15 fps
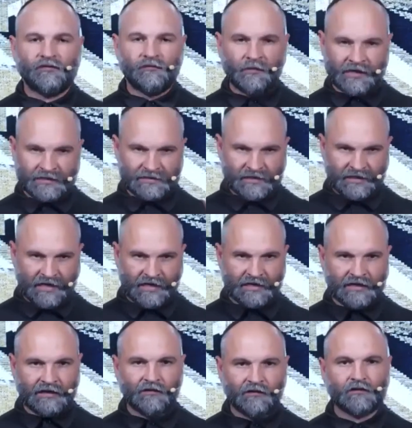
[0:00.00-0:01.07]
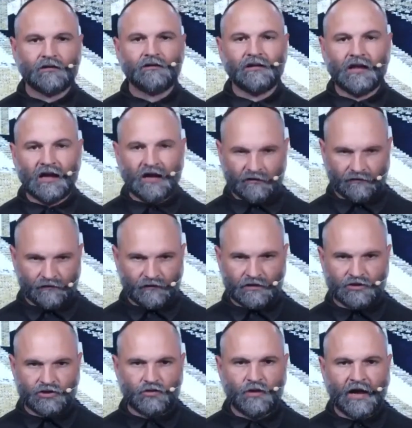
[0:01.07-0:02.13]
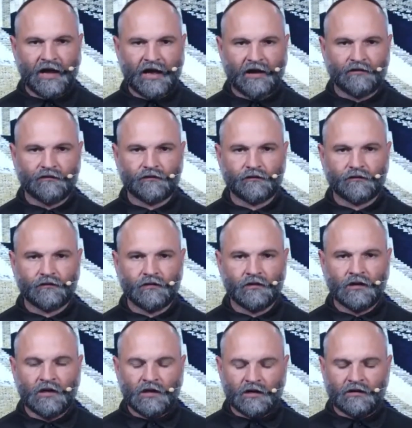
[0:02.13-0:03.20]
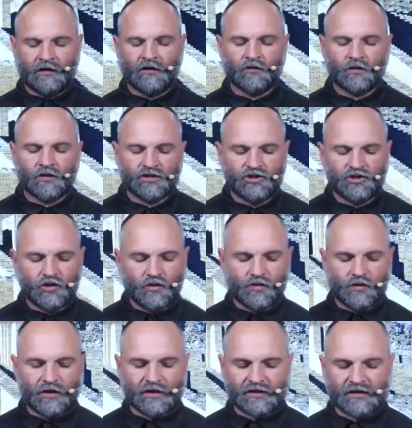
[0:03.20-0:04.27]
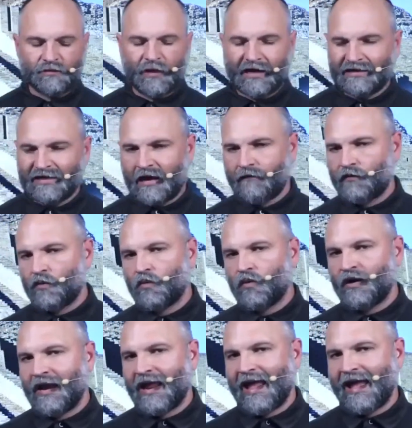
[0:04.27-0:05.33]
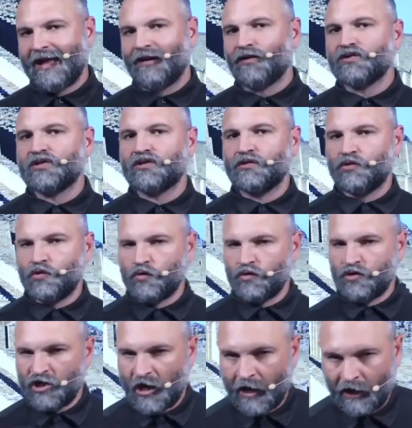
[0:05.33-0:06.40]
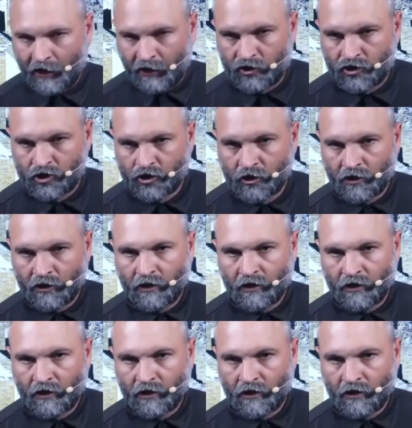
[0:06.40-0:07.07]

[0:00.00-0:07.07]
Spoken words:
maintaining the life that you have? In other words, do you expect everyone else to change?